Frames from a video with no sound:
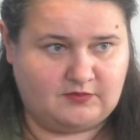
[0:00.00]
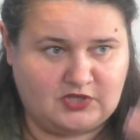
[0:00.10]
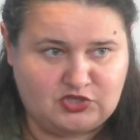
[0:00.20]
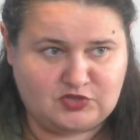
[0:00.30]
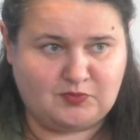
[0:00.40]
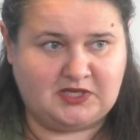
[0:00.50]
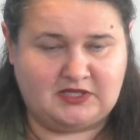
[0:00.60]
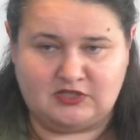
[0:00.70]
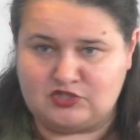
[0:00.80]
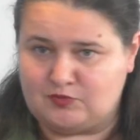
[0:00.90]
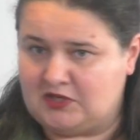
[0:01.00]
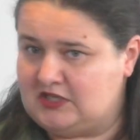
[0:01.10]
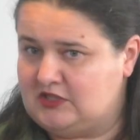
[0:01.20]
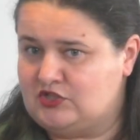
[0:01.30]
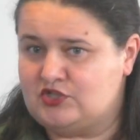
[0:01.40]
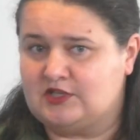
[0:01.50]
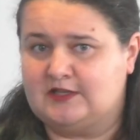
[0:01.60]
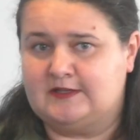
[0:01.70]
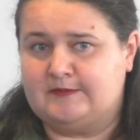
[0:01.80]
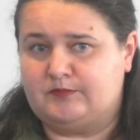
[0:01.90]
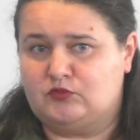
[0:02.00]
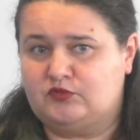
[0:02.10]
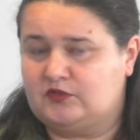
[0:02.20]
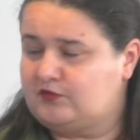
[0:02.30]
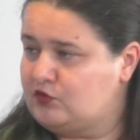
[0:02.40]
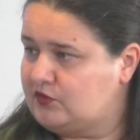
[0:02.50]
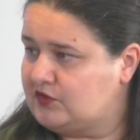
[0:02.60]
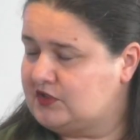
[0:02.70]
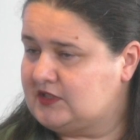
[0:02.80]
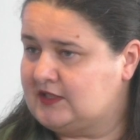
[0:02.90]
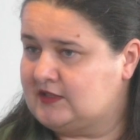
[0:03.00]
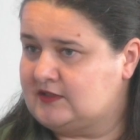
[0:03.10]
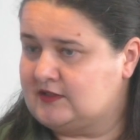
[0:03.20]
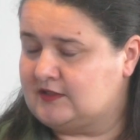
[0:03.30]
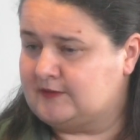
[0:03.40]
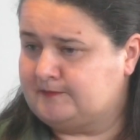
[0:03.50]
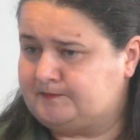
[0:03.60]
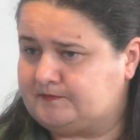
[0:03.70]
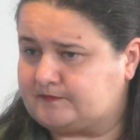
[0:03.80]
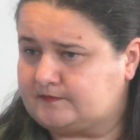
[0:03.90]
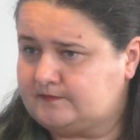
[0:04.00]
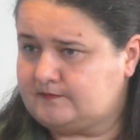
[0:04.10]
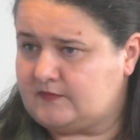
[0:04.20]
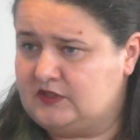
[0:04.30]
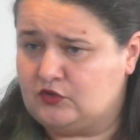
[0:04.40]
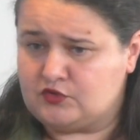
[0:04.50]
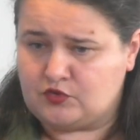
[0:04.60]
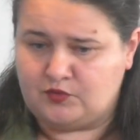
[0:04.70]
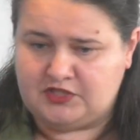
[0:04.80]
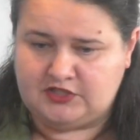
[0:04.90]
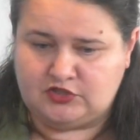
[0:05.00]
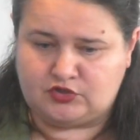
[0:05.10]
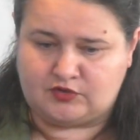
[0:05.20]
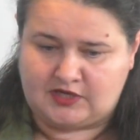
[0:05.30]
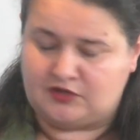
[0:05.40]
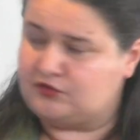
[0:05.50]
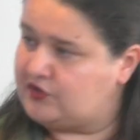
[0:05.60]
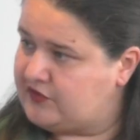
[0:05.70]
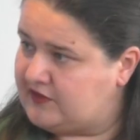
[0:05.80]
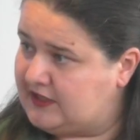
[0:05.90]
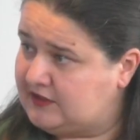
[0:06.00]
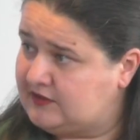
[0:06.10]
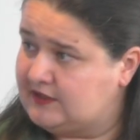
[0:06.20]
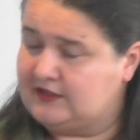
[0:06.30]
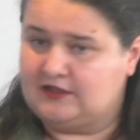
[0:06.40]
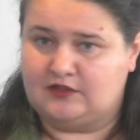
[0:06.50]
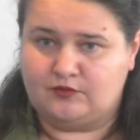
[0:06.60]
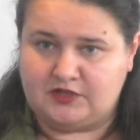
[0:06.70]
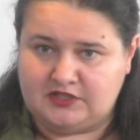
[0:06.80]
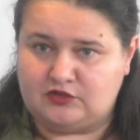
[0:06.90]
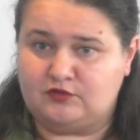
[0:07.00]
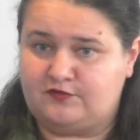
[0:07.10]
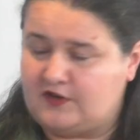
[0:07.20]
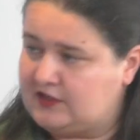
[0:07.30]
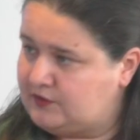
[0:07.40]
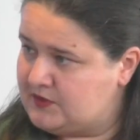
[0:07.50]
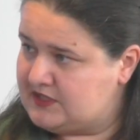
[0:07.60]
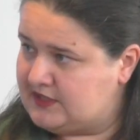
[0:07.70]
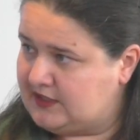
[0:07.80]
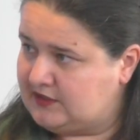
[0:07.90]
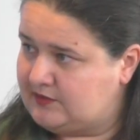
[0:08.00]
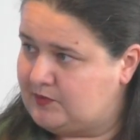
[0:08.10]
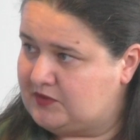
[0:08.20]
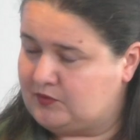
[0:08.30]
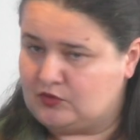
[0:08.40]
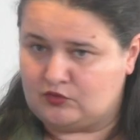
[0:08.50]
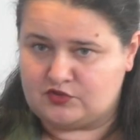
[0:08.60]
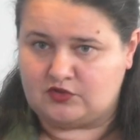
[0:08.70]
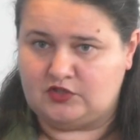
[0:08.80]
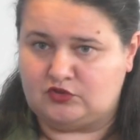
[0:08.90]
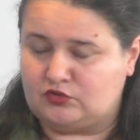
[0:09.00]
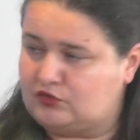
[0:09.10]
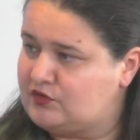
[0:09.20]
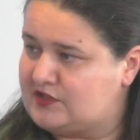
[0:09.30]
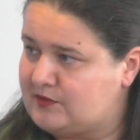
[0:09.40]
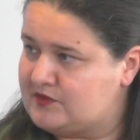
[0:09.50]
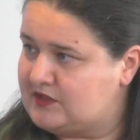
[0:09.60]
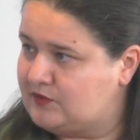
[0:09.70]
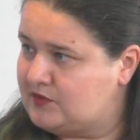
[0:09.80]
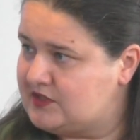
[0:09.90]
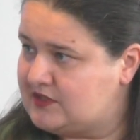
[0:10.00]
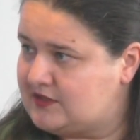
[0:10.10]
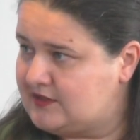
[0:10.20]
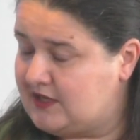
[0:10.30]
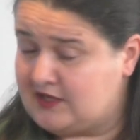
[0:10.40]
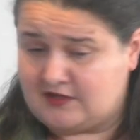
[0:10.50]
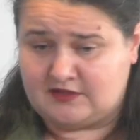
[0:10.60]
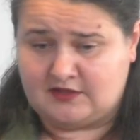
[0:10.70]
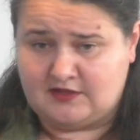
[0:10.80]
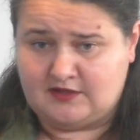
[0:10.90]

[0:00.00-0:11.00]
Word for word: inch by inch by inch, moving forward. And, um, you know, so we need to counter that. We need to fight with that, but we also need to do something with their